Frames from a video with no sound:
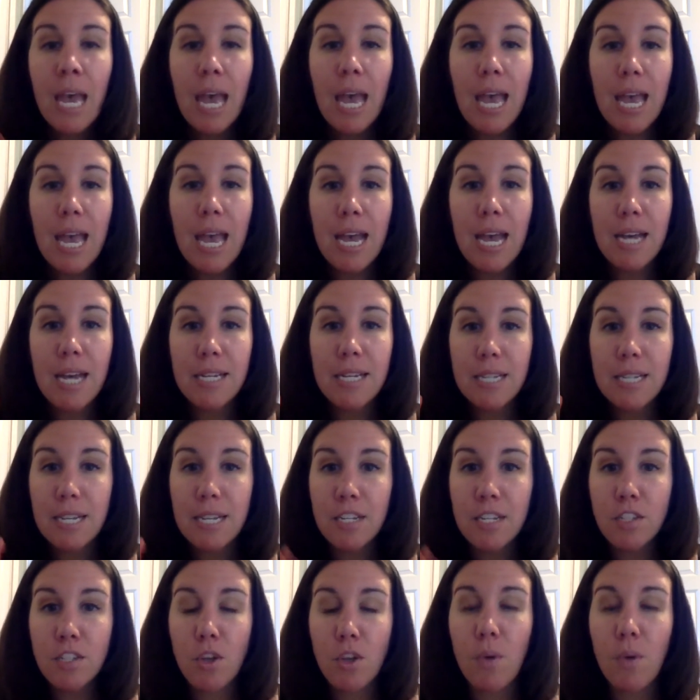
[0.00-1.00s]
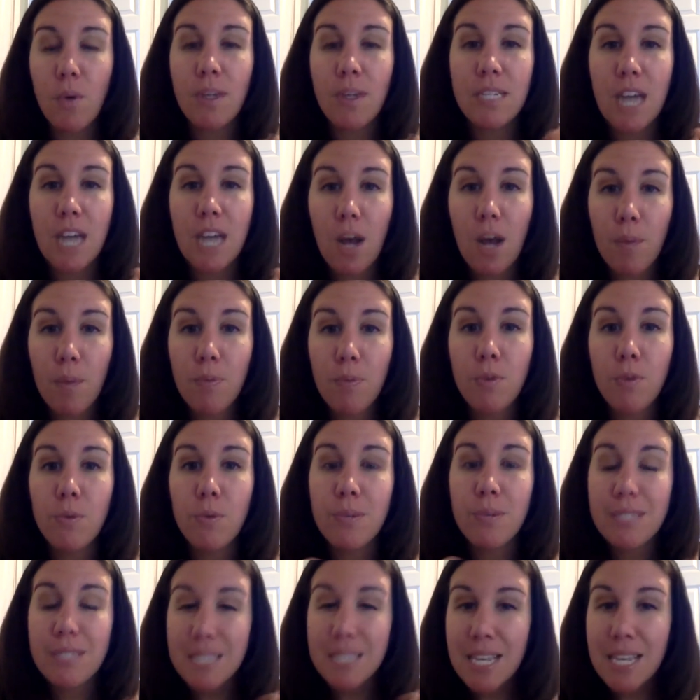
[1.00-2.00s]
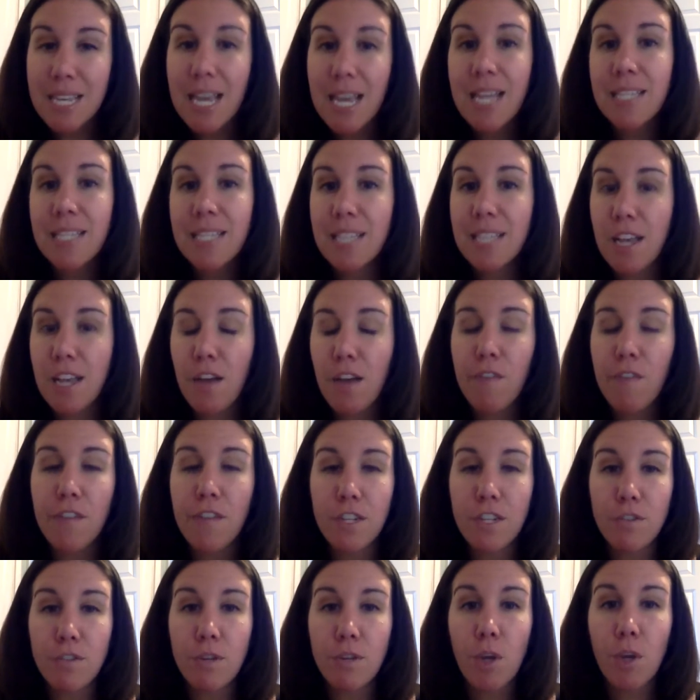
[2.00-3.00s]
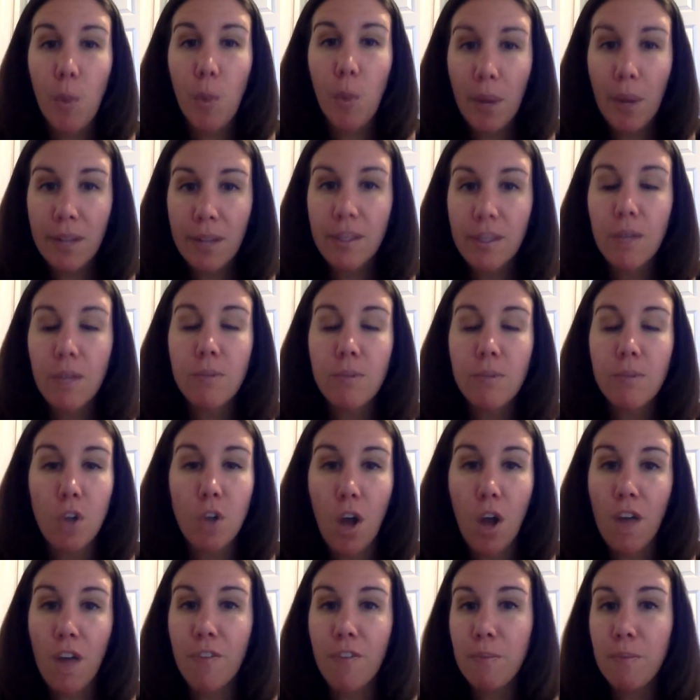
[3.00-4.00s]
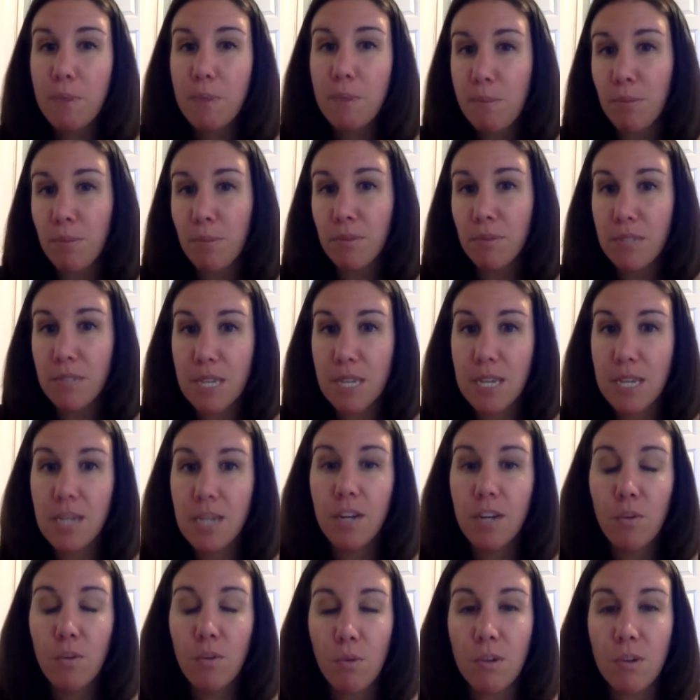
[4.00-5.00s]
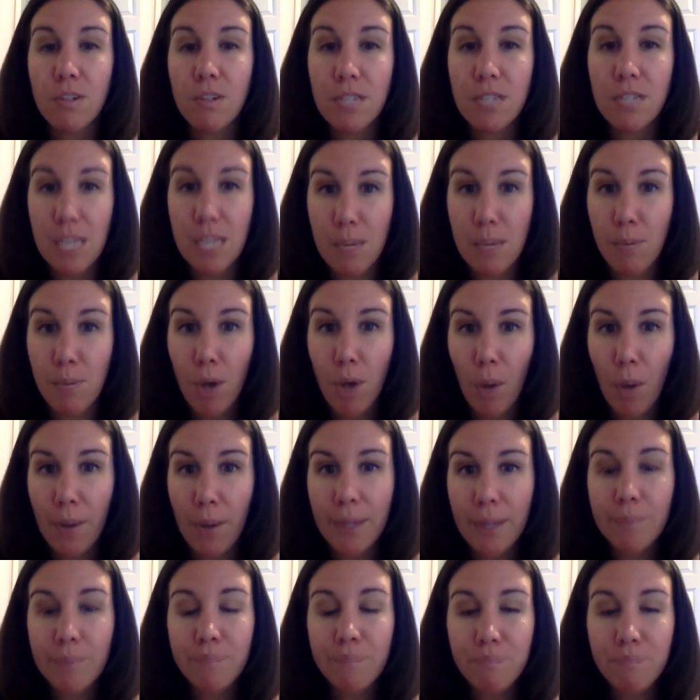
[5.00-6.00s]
And it is going to help you see a scale victory quickly, which often people need in order to keep going.